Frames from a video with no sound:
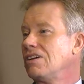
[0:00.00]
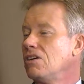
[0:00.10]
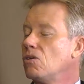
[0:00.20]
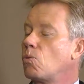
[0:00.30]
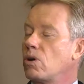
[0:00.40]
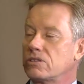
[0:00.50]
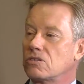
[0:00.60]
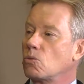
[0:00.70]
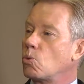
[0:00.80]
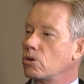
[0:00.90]
Right. What's
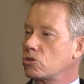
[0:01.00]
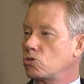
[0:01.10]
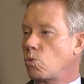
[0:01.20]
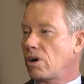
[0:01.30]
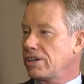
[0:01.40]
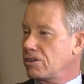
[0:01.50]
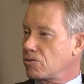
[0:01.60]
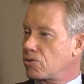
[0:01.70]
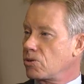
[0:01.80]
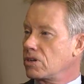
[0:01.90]
the worst 20 or
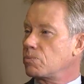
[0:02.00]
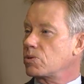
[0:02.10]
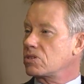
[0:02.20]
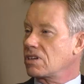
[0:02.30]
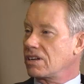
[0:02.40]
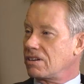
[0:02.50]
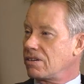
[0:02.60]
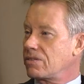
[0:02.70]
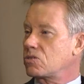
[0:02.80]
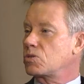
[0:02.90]
30%
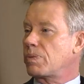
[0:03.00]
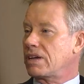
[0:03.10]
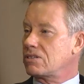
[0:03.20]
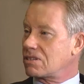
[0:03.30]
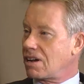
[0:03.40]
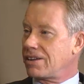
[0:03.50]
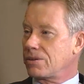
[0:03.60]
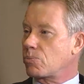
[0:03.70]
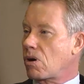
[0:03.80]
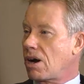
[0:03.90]
of the space on
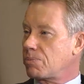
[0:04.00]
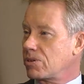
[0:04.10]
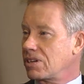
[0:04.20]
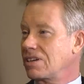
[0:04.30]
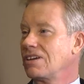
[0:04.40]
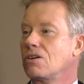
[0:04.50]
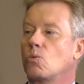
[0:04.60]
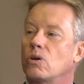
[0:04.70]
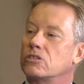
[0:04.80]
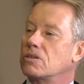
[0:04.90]
the property?
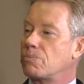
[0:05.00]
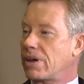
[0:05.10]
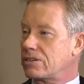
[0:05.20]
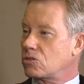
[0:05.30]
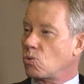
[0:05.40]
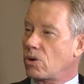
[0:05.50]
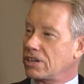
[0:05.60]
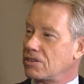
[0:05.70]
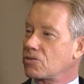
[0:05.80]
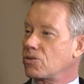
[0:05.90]
What's the best
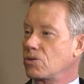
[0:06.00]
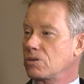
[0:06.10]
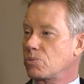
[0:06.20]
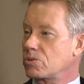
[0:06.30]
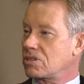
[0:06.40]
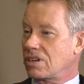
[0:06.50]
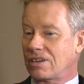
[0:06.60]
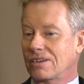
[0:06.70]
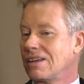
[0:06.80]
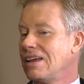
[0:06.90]
20 and
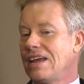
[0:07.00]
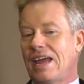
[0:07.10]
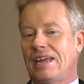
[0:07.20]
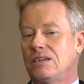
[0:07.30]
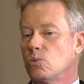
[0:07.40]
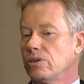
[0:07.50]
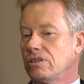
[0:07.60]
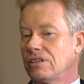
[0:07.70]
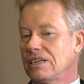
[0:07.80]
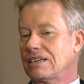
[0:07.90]
30%? And you
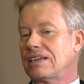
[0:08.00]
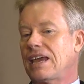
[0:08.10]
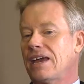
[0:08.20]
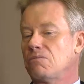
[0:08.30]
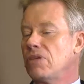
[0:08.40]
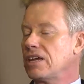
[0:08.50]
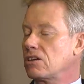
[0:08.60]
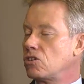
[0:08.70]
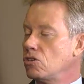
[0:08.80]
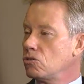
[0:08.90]
really can't make
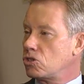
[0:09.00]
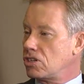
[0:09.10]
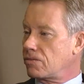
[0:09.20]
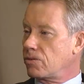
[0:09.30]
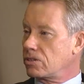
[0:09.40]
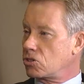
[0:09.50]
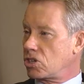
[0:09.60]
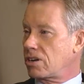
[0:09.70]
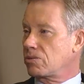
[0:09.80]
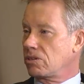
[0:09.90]
a huge difference
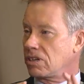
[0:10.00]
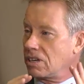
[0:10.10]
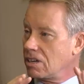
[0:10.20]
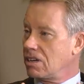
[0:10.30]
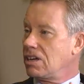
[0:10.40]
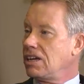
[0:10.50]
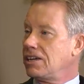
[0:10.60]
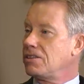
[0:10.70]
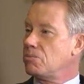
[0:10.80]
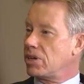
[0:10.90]
generally
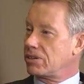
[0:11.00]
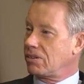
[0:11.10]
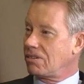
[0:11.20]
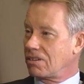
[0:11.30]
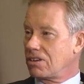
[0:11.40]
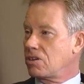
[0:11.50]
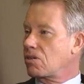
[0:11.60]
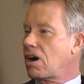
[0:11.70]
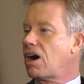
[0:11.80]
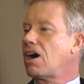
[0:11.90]
in the middle.
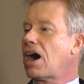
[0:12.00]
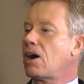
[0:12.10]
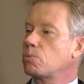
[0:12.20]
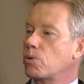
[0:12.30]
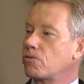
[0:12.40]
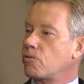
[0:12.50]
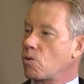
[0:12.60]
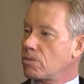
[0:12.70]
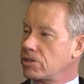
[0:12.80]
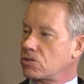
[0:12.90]
Your
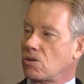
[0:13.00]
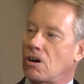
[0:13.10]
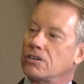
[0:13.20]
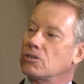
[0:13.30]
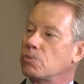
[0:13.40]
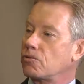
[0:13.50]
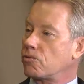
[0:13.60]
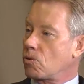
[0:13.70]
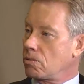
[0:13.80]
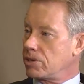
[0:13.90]
outperformance or
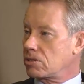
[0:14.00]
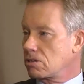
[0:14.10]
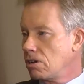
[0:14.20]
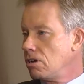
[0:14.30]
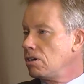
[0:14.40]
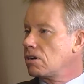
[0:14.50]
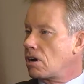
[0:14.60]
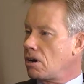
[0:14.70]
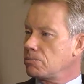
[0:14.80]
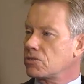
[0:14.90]
underperformance
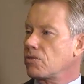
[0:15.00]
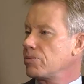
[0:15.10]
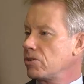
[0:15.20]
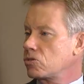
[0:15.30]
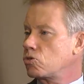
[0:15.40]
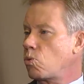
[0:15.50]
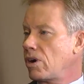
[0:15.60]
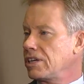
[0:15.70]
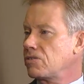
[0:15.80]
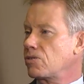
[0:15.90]
comes from those
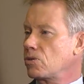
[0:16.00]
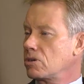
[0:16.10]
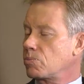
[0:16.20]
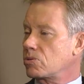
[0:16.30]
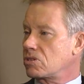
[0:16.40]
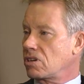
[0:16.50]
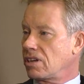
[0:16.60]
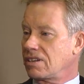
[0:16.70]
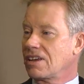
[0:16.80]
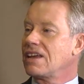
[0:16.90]
20,
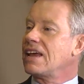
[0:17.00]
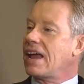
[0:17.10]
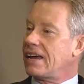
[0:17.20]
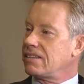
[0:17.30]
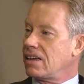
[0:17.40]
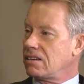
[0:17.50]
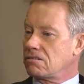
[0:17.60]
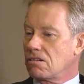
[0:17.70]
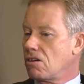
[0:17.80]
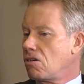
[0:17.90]
30%, and
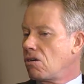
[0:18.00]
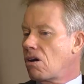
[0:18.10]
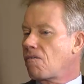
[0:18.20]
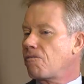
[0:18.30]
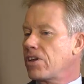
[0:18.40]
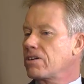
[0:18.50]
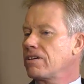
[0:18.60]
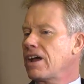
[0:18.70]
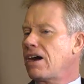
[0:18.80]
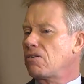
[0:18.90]
then
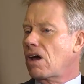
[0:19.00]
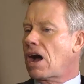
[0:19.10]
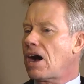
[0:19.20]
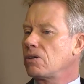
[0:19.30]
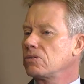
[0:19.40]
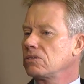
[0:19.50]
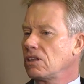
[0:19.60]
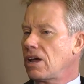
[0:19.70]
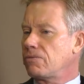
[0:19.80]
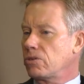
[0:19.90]
figuring out how to
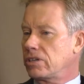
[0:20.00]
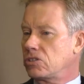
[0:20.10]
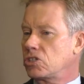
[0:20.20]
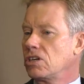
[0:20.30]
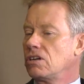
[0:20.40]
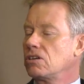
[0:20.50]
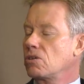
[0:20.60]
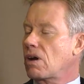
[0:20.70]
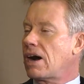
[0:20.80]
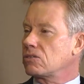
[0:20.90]
leverage
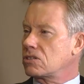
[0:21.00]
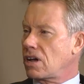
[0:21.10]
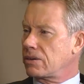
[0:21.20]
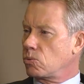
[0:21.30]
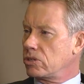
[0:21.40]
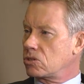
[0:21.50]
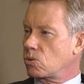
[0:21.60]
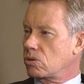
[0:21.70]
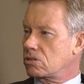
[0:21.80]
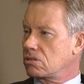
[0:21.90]
your outside
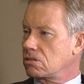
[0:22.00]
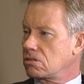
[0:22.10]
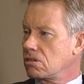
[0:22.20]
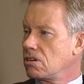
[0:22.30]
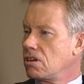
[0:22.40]
resources.